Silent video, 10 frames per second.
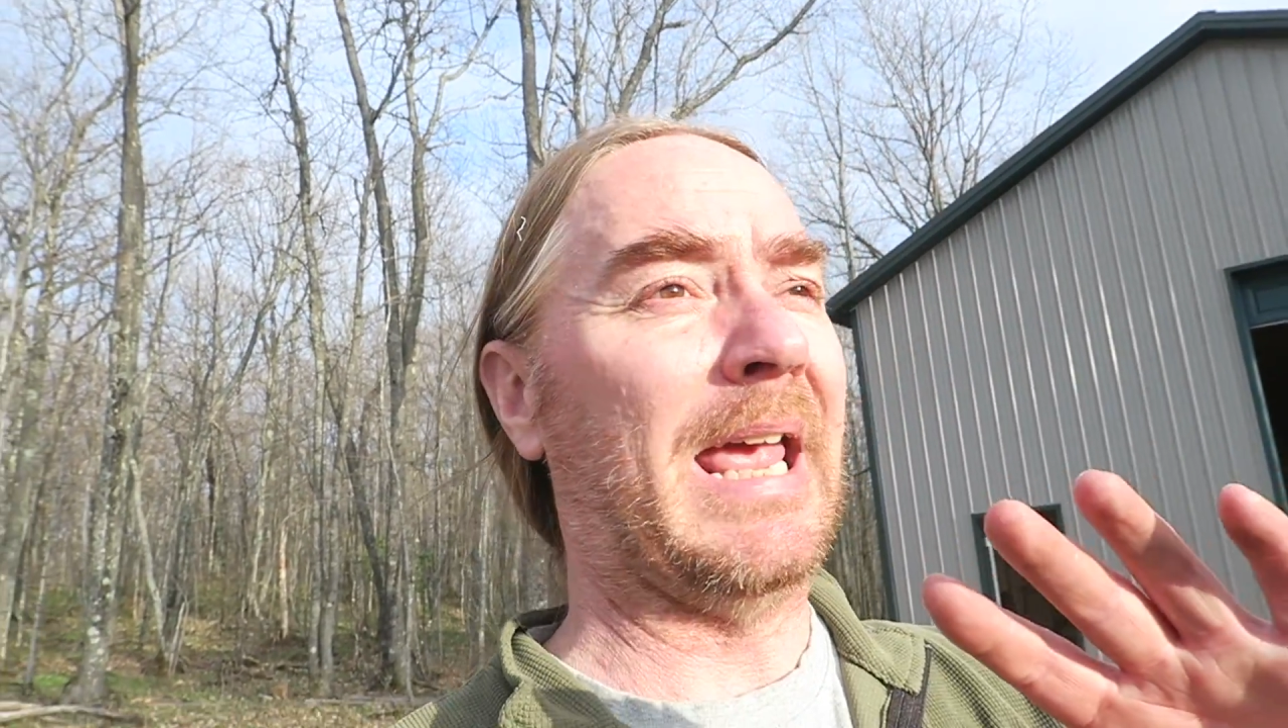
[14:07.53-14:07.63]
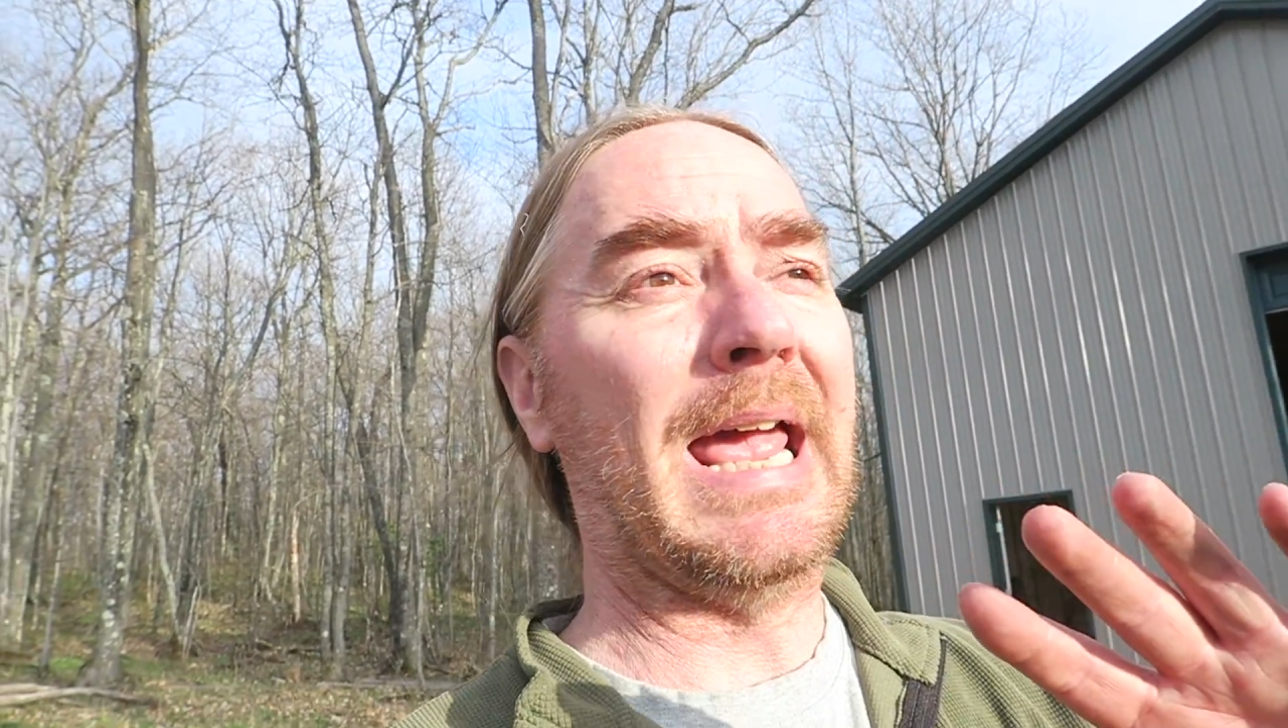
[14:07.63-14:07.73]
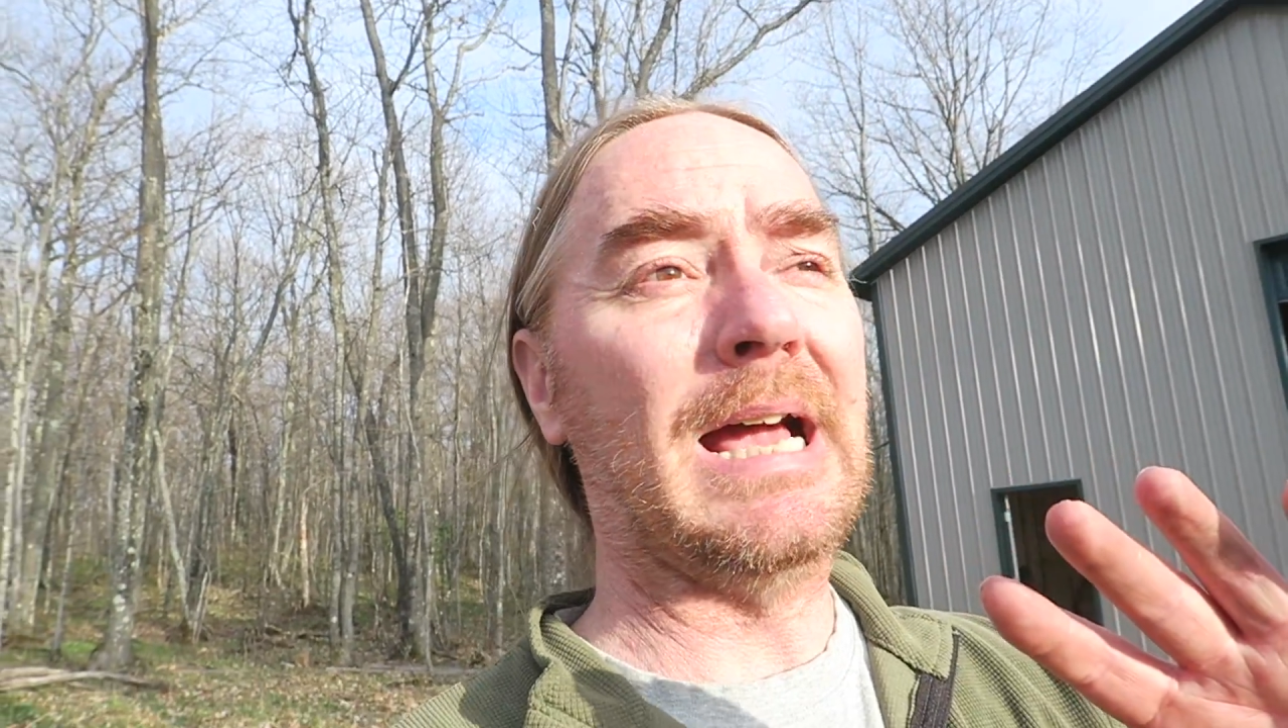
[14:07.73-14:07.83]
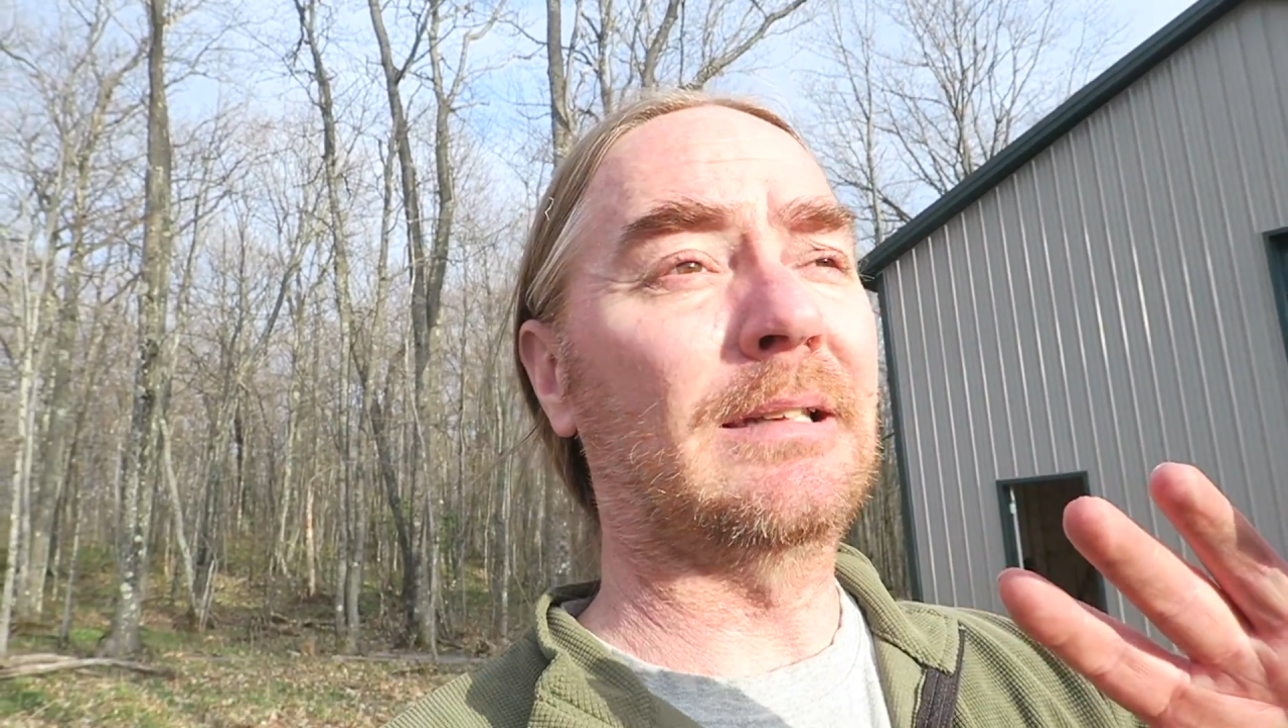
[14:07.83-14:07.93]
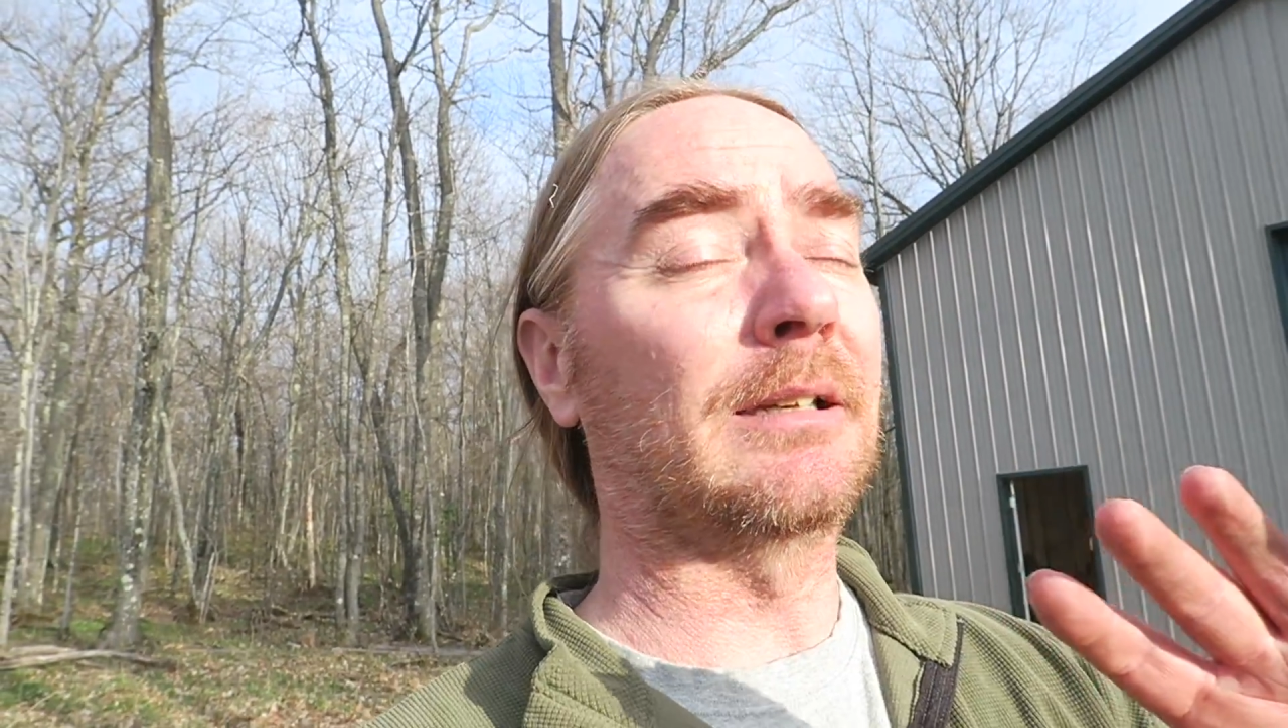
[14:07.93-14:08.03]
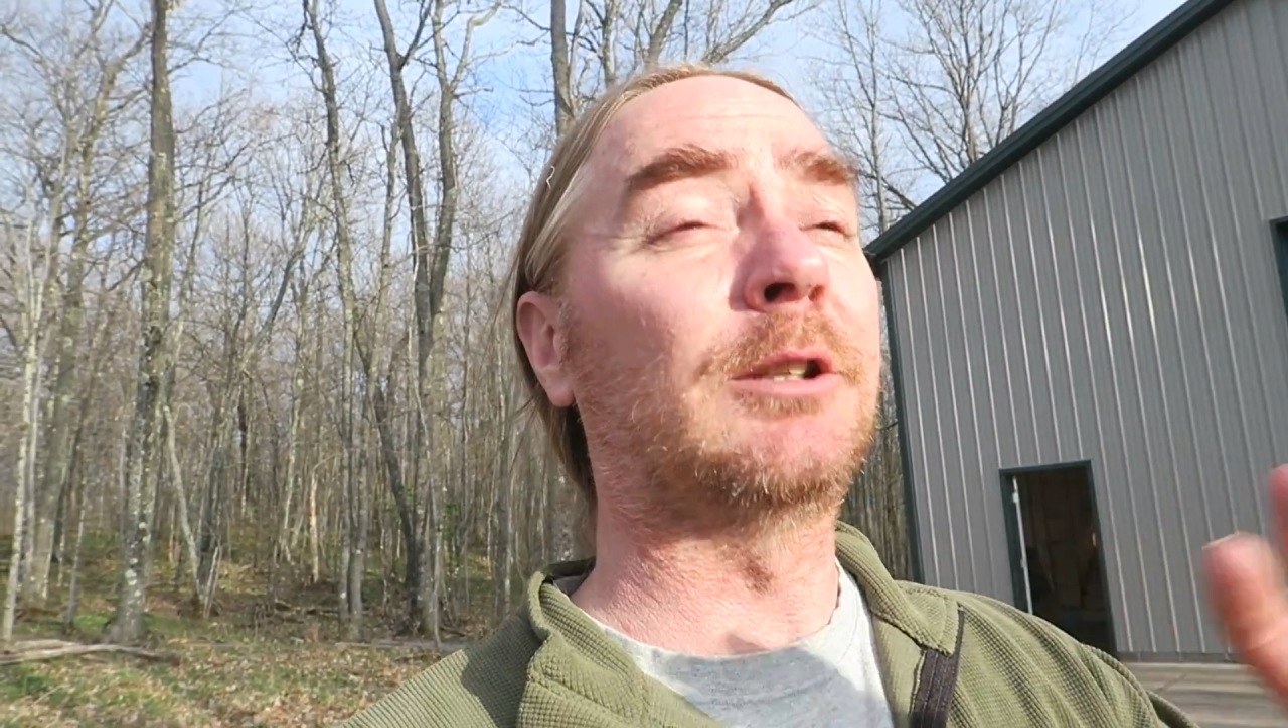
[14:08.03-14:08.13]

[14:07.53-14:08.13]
has